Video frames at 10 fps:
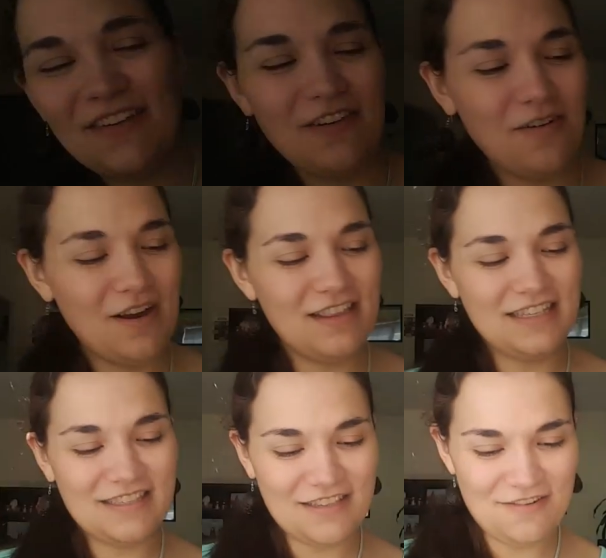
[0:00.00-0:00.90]
everywhere.
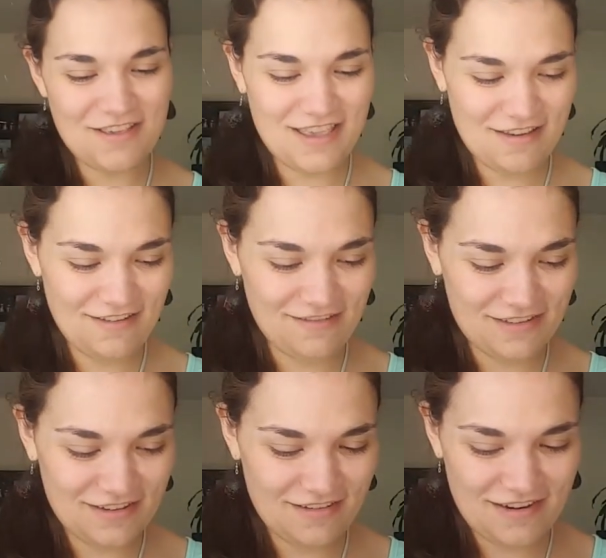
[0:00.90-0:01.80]
That's so
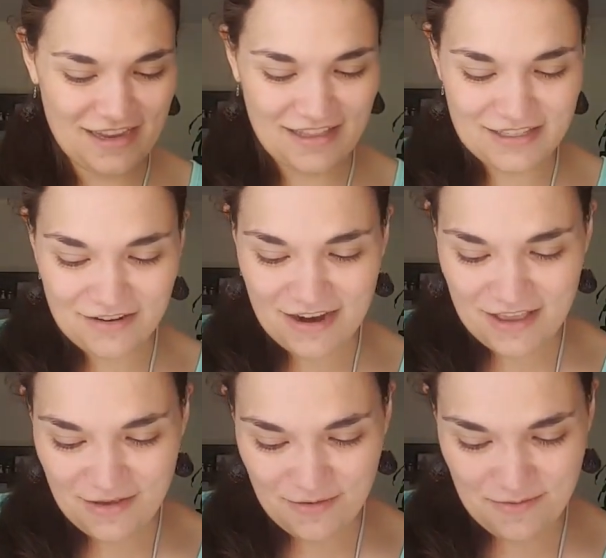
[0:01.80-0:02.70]
cute. All right, let's
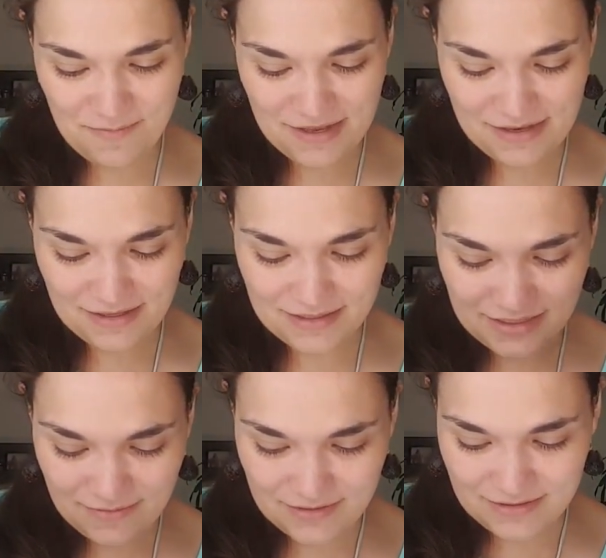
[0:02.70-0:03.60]
crack you open and let's
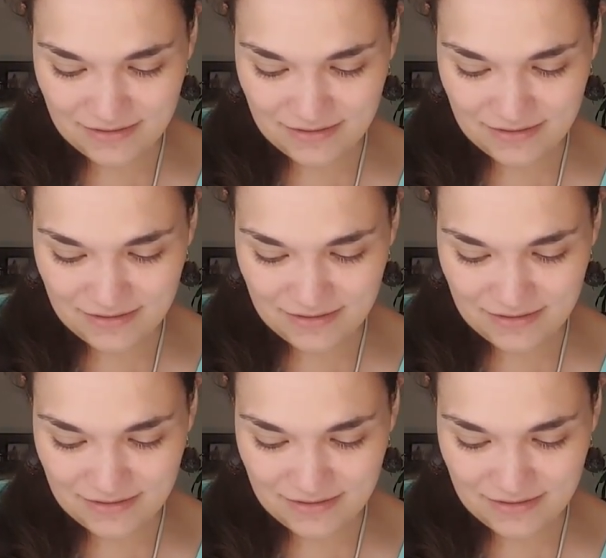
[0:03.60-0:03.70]
see what's